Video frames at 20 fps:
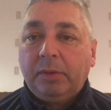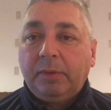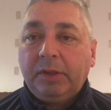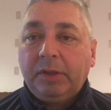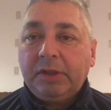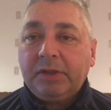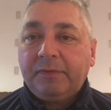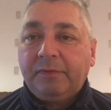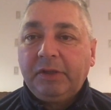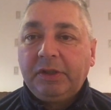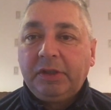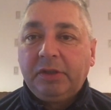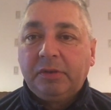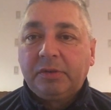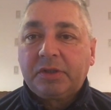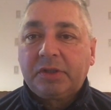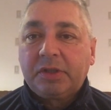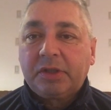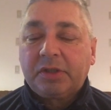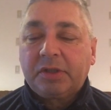this video
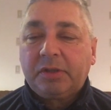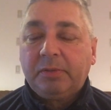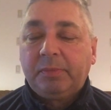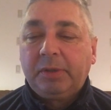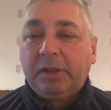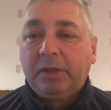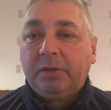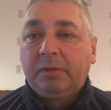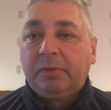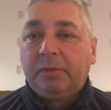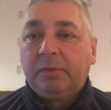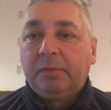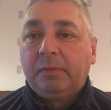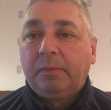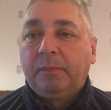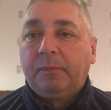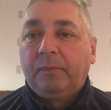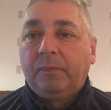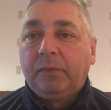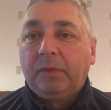is just about
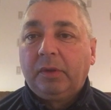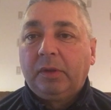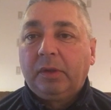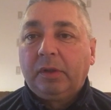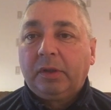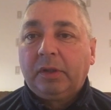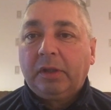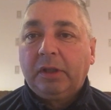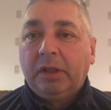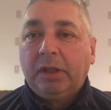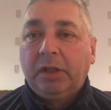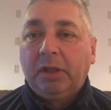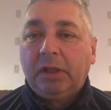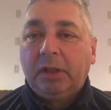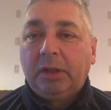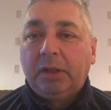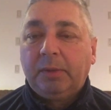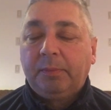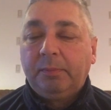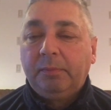the
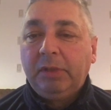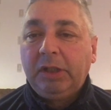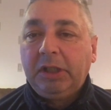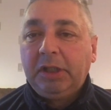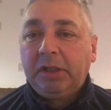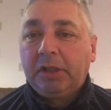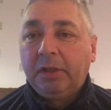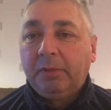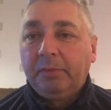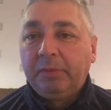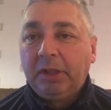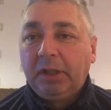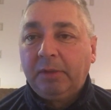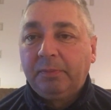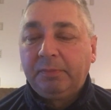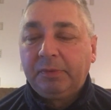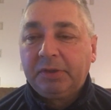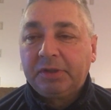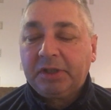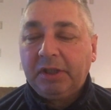meeting coming
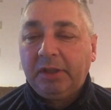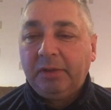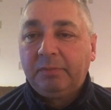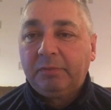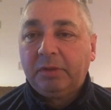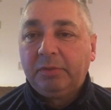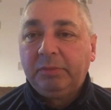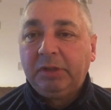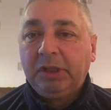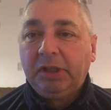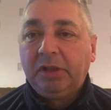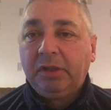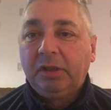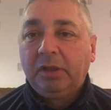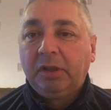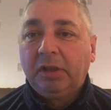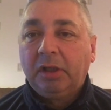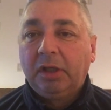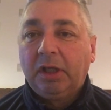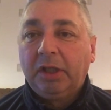up, the December meeting,